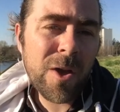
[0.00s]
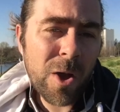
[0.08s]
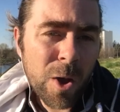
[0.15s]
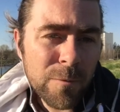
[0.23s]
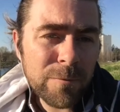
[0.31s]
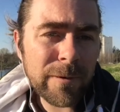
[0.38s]

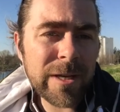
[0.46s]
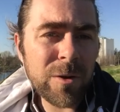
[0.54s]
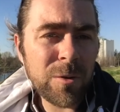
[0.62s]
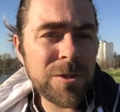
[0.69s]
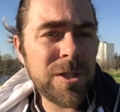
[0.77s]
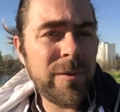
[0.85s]
Hopefully it
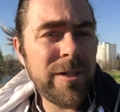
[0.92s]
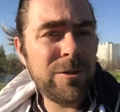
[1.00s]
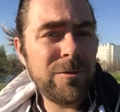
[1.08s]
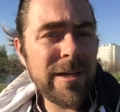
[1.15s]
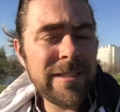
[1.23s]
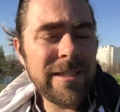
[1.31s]
also
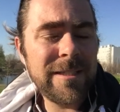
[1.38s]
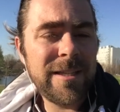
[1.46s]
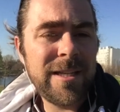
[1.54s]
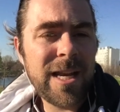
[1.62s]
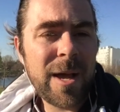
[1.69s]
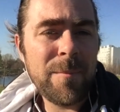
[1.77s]
increases the
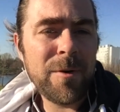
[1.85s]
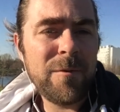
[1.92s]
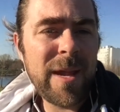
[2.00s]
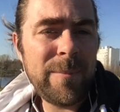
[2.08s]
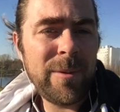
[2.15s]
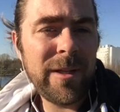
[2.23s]
number of
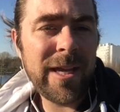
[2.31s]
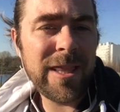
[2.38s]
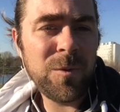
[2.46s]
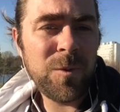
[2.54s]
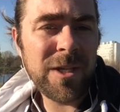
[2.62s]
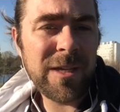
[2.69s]
people in
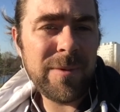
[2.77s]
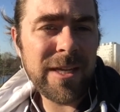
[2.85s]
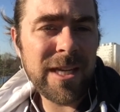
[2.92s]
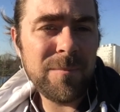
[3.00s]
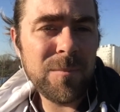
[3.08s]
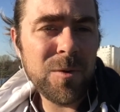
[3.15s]
the
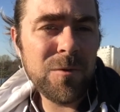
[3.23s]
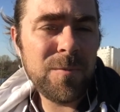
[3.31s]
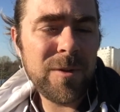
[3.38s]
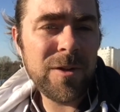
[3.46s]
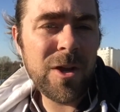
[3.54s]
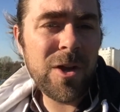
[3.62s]
Wikimedia
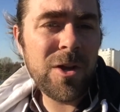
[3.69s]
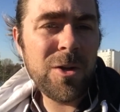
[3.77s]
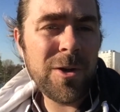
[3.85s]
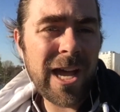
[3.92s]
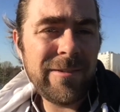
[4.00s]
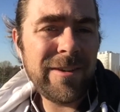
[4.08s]
movement who
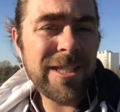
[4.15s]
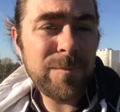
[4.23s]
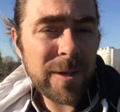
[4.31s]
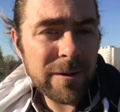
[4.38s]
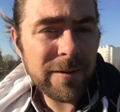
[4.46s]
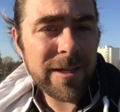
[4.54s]
have
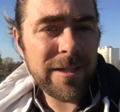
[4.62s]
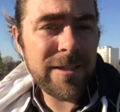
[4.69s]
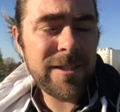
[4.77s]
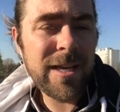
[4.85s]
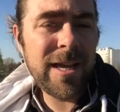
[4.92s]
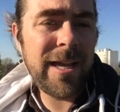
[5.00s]

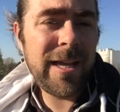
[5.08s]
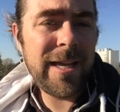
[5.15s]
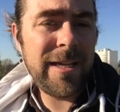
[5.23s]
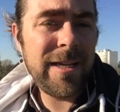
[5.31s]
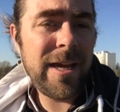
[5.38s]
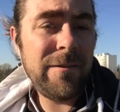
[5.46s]
experience
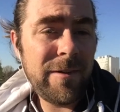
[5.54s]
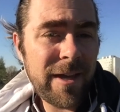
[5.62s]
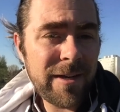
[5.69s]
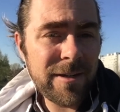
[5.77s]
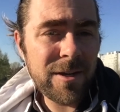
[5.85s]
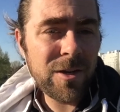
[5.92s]
in
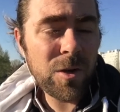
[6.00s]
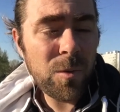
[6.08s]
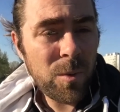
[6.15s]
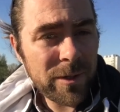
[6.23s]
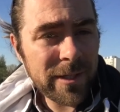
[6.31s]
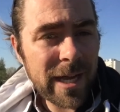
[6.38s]
event
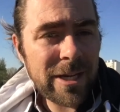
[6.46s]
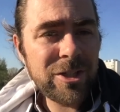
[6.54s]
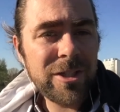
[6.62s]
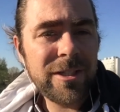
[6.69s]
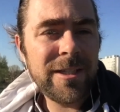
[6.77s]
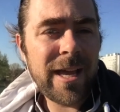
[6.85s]

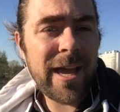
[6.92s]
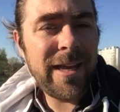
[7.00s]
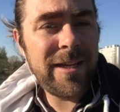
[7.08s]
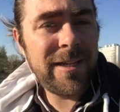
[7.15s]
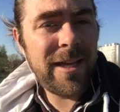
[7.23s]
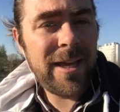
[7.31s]
coordination
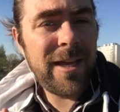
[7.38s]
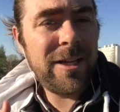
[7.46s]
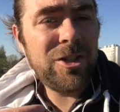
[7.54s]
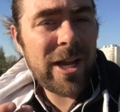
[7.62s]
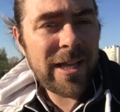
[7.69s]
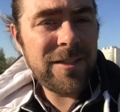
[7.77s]
and a
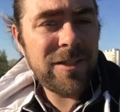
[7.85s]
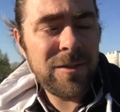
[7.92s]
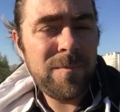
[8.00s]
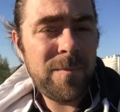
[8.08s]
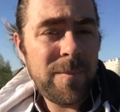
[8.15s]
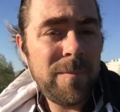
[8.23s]
chance to
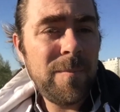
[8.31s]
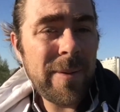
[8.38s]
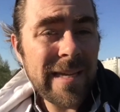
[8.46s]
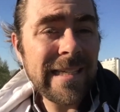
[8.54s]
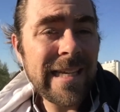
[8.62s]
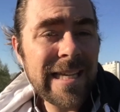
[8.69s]

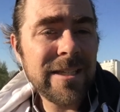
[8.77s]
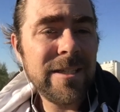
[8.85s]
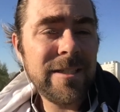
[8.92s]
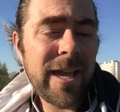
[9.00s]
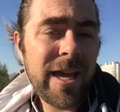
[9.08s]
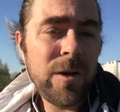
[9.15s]
be
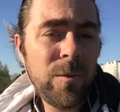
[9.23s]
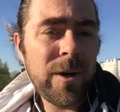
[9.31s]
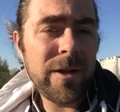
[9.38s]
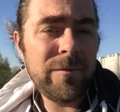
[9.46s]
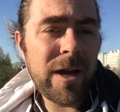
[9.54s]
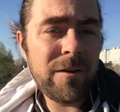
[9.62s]
leaders at one
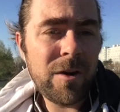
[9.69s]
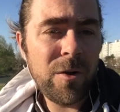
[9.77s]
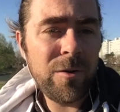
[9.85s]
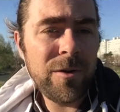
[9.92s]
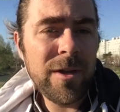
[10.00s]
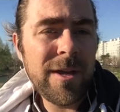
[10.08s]
of our
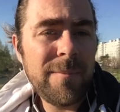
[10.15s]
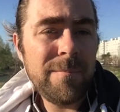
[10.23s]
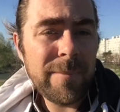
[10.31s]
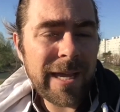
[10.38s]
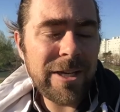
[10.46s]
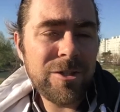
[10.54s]
own
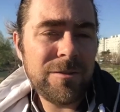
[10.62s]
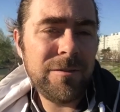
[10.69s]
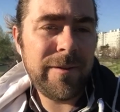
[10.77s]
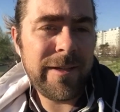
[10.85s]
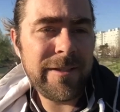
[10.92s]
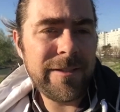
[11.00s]
major
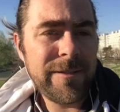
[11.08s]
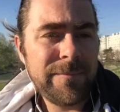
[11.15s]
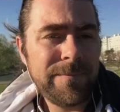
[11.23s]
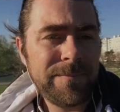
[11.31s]
events.